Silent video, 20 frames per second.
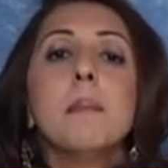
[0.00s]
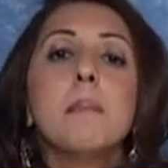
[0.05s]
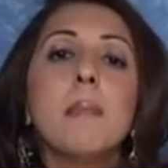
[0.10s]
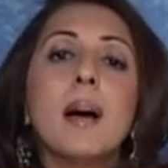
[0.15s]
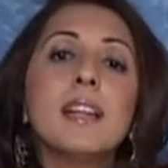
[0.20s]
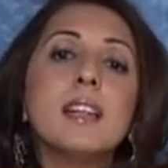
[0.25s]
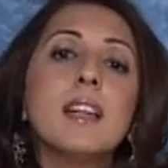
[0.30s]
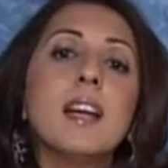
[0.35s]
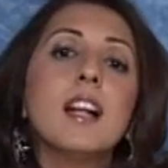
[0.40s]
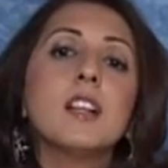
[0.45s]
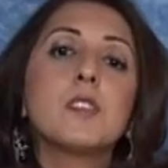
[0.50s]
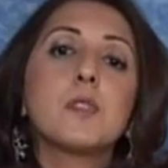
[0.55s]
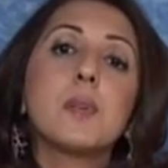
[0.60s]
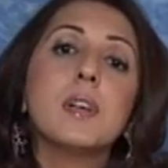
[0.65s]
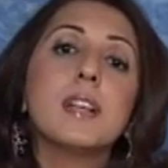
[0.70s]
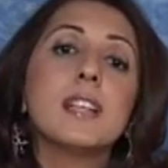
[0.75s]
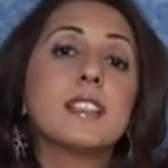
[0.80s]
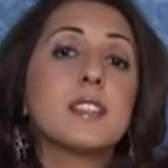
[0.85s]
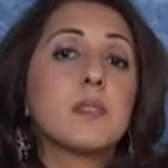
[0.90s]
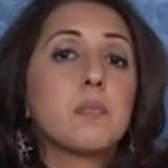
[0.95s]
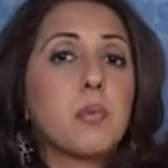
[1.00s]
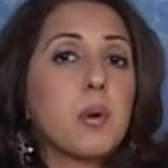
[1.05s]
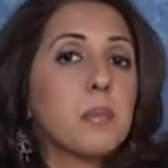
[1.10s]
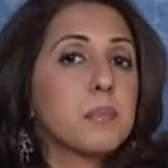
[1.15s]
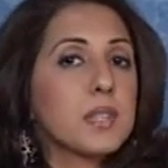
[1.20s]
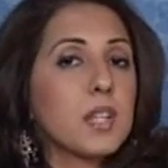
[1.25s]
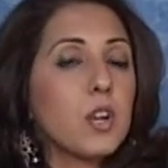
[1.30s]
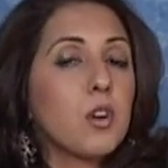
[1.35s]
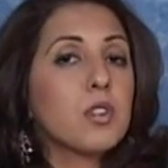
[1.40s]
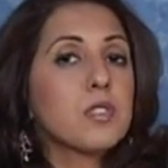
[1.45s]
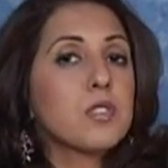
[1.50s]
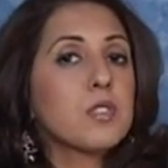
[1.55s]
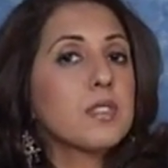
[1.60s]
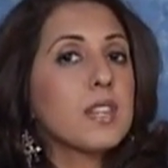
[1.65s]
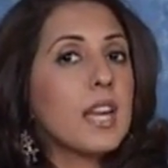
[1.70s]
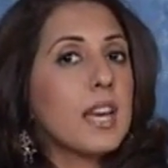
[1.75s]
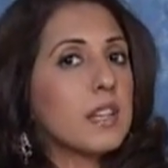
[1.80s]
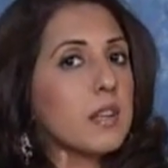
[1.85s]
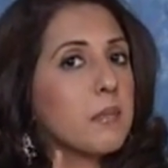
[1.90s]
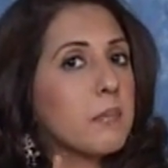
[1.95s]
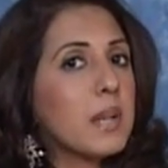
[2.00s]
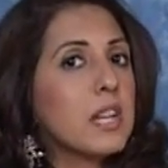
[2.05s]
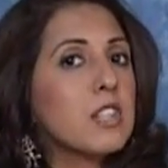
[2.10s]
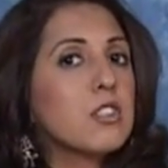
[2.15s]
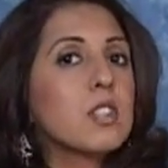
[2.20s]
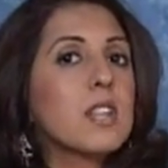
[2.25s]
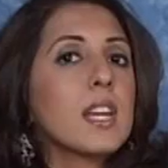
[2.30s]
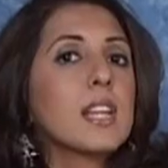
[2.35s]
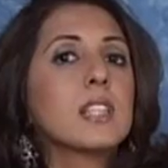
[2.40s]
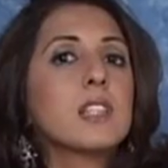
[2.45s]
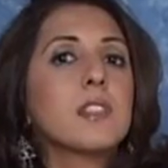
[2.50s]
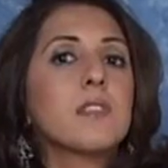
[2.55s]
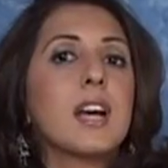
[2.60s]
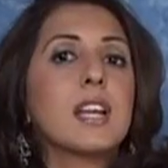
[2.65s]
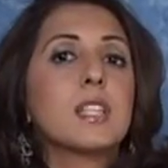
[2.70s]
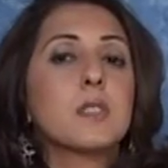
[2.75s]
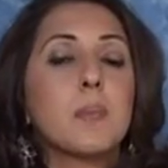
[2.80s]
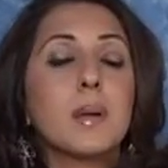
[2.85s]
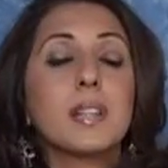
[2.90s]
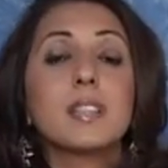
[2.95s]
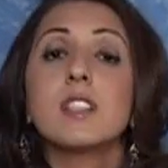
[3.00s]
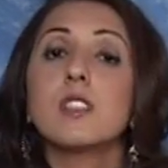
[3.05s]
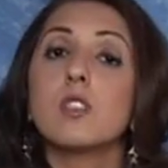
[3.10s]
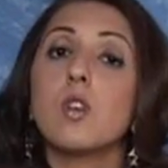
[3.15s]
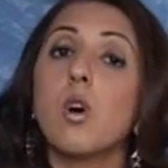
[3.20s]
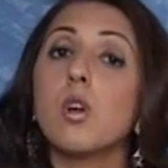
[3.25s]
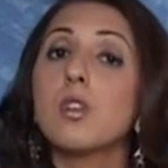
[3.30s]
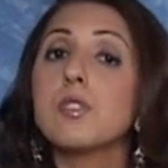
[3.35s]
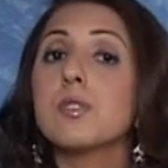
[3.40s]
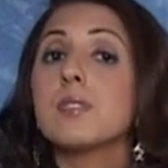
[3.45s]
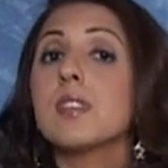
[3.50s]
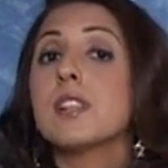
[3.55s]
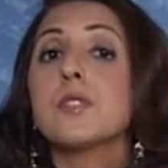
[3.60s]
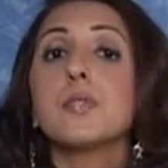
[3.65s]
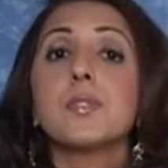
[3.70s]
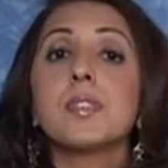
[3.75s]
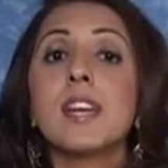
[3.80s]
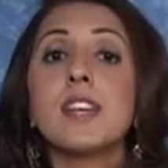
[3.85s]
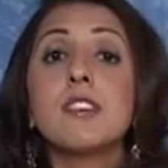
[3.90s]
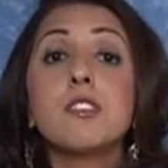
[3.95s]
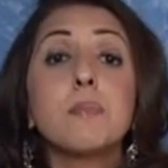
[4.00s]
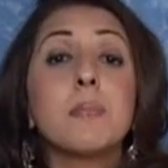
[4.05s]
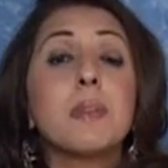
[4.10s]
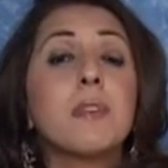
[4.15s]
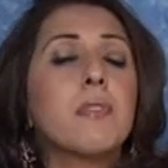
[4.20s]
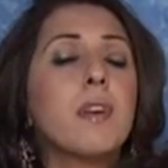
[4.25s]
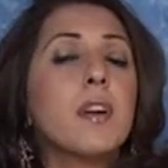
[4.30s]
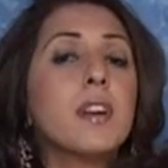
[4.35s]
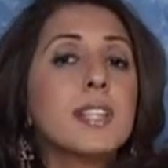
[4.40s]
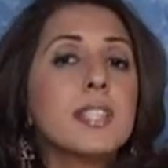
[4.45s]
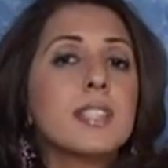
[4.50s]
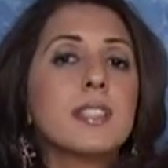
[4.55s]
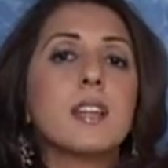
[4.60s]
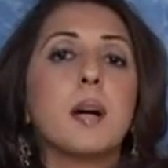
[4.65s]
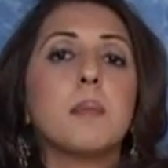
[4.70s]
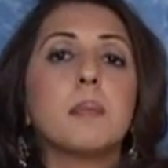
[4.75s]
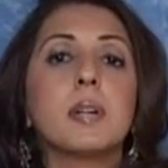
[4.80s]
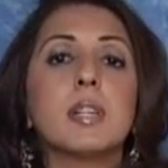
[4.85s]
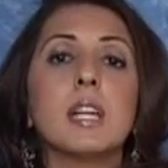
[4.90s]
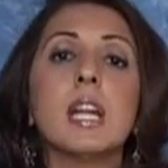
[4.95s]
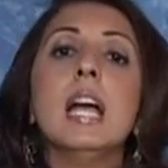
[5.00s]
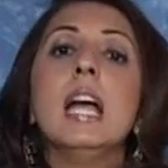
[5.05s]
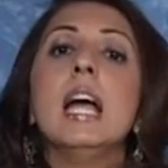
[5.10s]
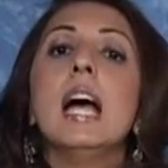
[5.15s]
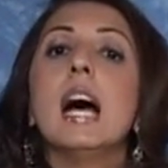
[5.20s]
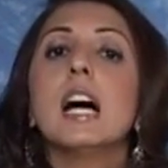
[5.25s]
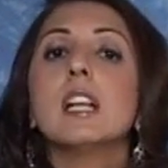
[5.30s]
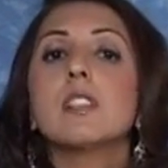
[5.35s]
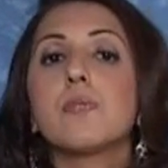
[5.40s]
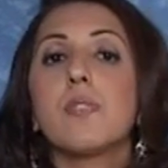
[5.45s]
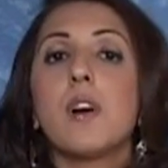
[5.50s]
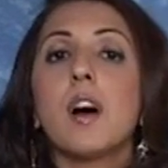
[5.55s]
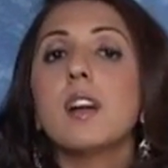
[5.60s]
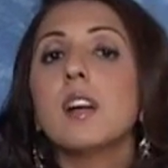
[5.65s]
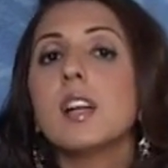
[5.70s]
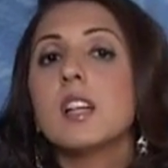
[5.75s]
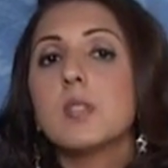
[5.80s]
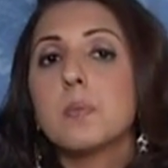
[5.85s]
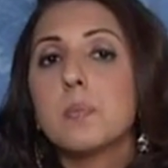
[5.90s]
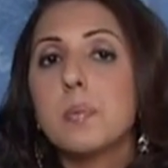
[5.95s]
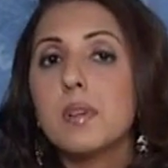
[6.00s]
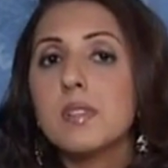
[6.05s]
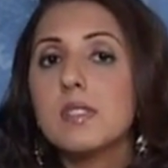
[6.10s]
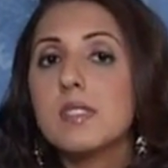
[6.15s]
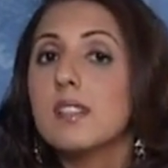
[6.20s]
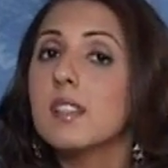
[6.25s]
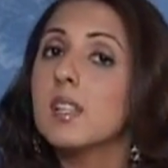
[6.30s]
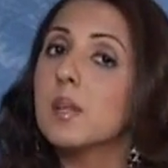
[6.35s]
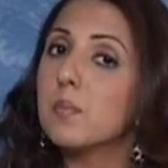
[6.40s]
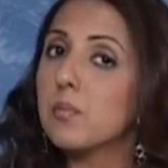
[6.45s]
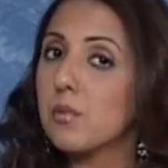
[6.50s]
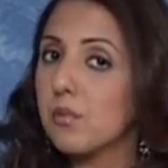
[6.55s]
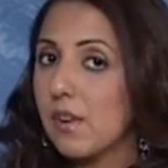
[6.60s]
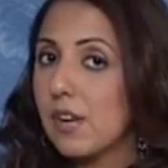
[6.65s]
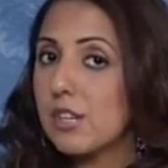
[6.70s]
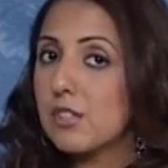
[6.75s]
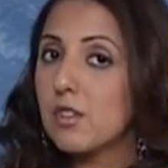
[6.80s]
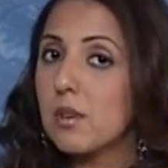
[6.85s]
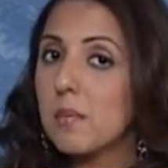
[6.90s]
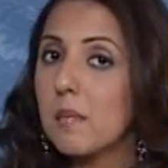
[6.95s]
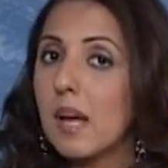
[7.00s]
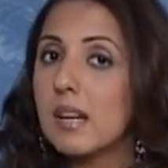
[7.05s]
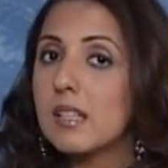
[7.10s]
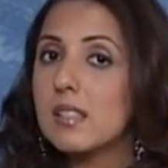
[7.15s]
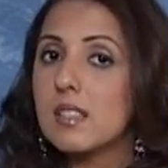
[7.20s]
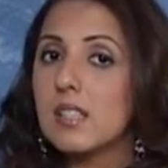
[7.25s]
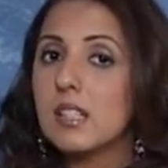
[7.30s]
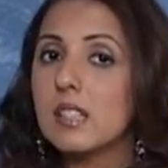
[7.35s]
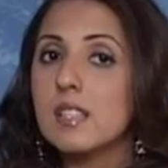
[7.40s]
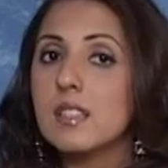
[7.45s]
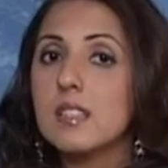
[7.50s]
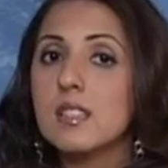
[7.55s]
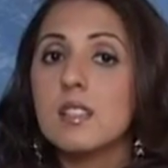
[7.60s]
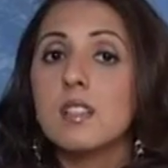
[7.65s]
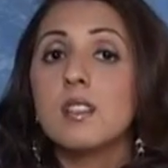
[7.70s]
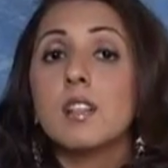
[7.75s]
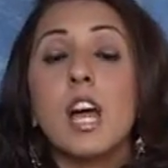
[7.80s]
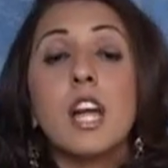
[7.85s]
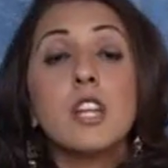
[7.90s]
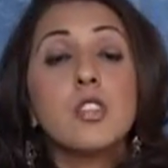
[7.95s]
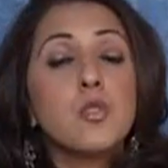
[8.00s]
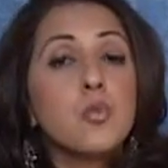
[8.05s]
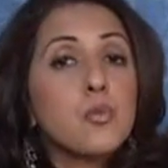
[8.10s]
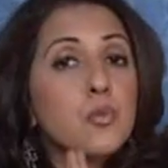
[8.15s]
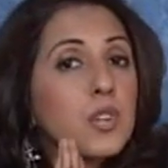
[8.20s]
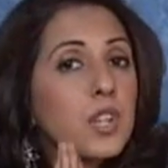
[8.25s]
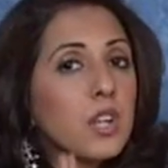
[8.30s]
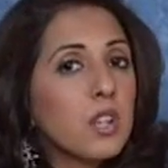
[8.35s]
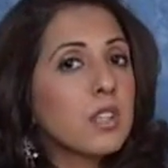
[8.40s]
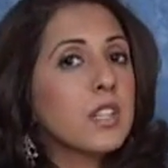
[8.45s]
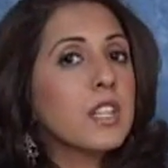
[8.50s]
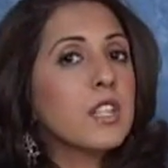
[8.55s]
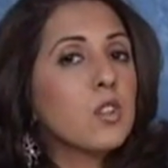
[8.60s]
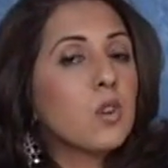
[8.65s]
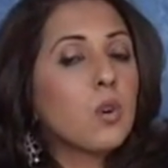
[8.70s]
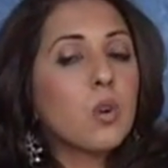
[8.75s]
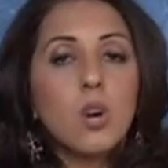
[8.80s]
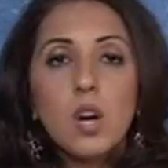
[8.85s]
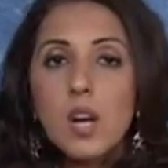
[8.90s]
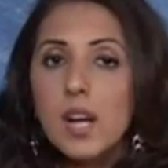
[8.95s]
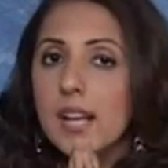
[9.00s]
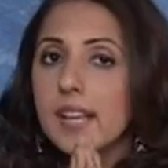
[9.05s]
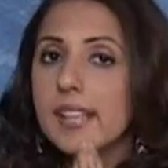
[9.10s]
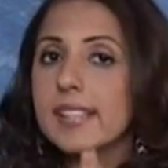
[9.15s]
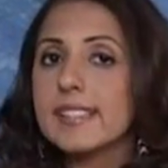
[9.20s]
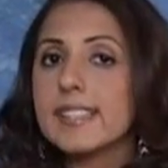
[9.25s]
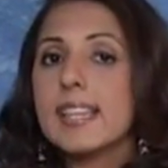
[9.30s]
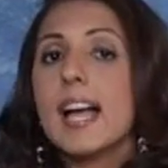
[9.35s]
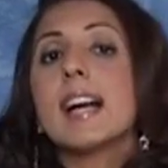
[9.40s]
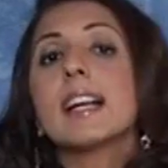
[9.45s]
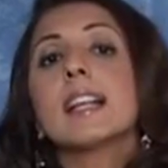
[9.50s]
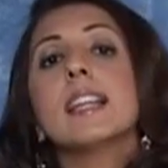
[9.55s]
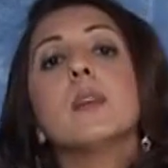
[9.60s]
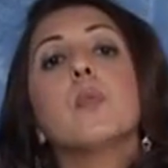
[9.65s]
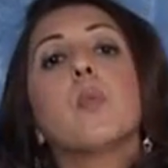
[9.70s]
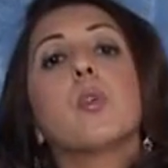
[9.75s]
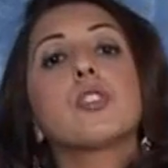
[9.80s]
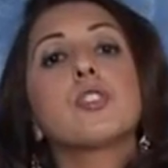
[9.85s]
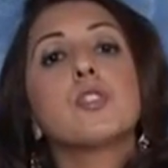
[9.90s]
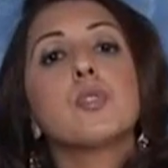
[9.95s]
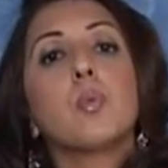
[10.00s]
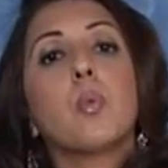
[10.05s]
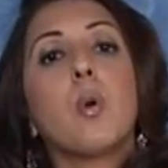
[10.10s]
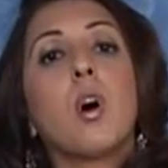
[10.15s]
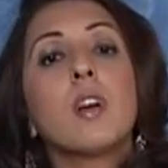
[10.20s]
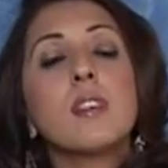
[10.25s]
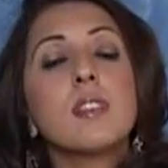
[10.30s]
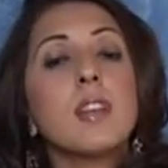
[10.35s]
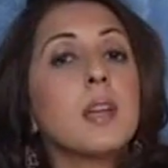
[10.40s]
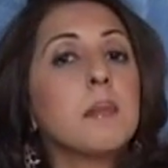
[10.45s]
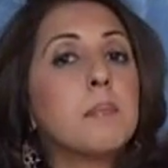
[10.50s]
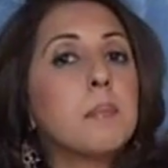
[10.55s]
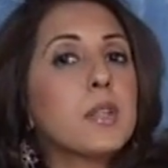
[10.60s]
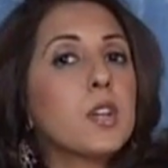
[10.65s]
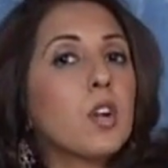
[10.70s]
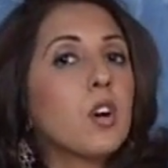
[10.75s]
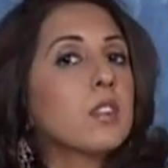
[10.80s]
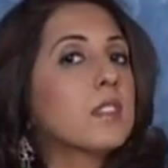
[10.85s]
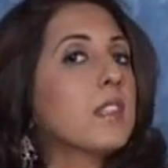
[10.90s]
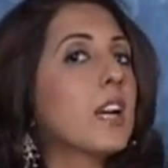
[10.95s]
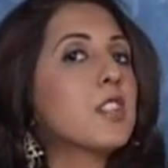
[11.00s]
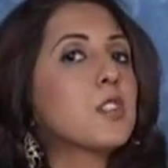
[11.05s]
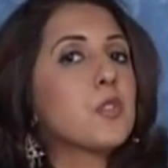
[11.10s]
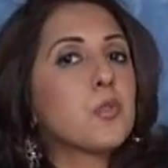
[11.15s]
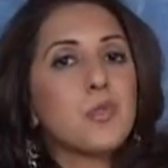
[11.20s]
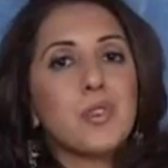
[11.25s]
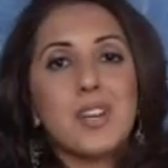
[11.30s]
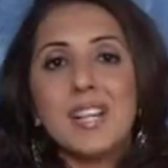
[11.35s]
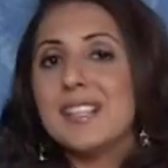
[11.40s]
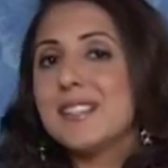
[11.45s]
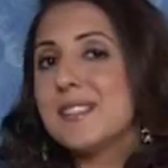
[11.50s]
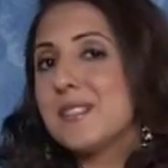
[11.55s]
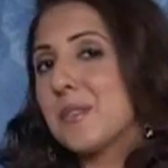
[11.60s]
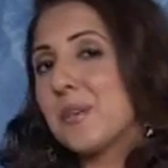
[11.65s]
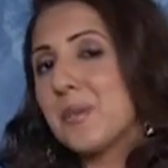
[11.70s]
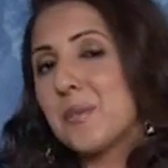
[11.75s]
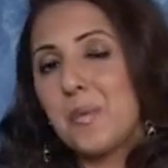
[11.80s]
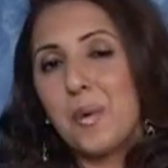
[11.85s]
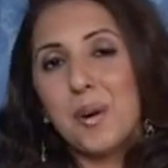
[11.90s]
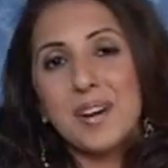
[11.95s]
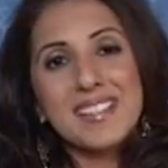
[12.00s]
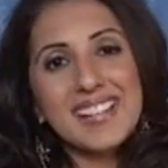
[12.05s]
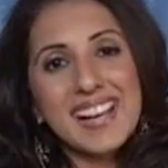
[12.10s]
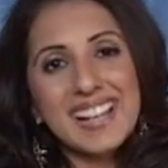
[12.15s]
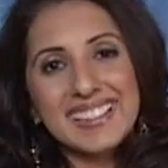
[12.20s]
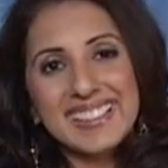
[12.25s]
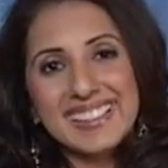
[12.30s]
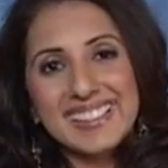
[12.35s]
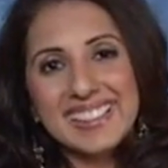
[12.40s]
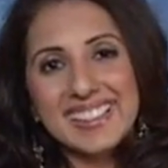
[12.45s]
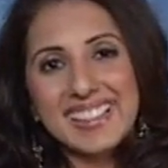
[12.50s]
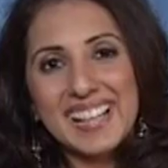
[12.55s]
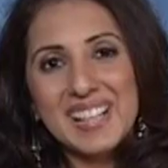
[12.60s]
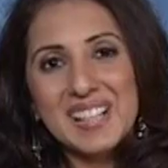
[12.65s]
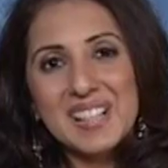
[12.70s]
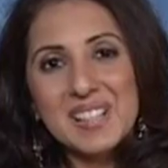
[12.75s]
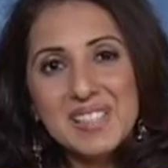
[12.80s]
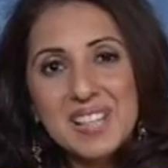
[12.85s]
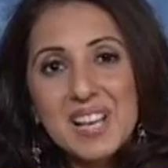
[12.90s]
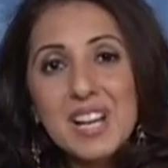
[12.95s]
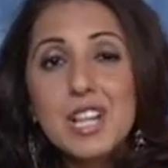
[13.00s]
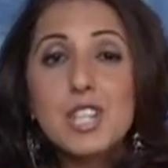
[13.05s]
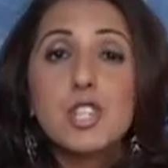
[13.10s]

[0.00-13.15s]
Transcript: Minor health related problems are also there, and a major negative aspect is also that you tend to be very stubborn as far as personal and professional matters are concerned, and you really know exactly what you want, and beyond that you really don't want anything else.